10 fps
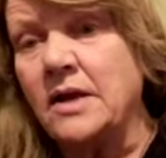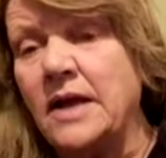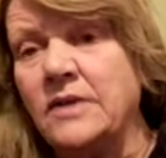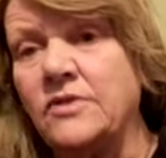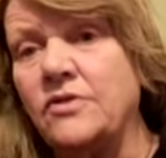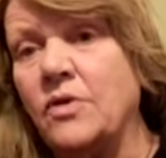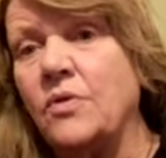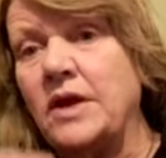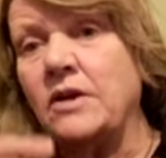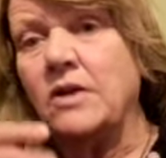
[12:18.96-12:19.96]
And so
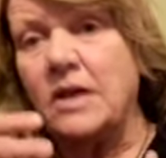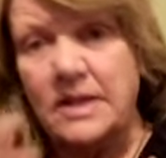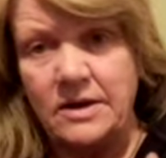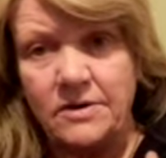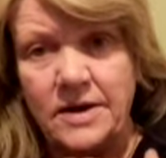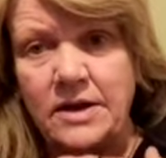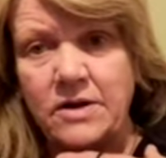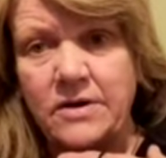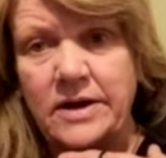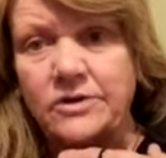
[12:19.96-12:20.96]
then clearing
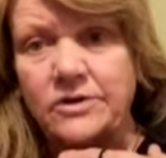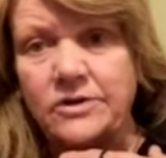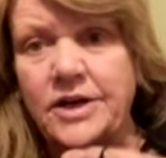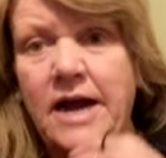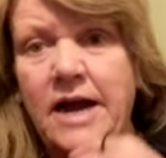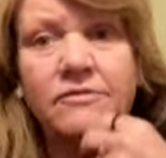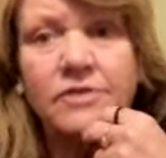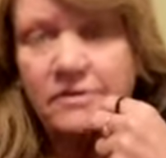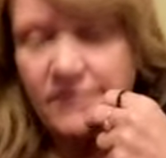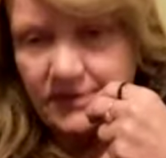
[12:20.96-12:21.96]
your energy after
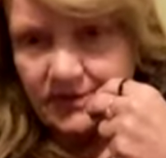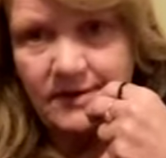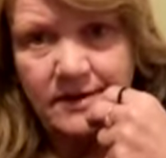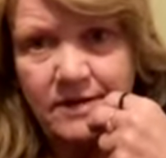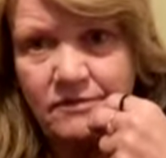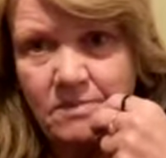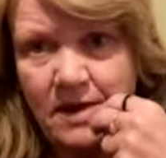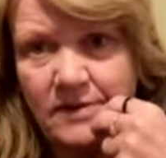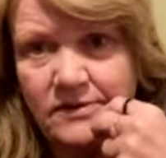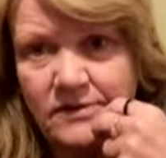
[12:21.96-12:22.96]
the visit, if you
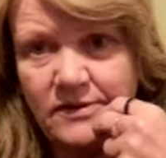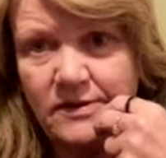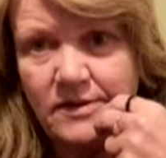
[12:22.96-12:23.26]
must.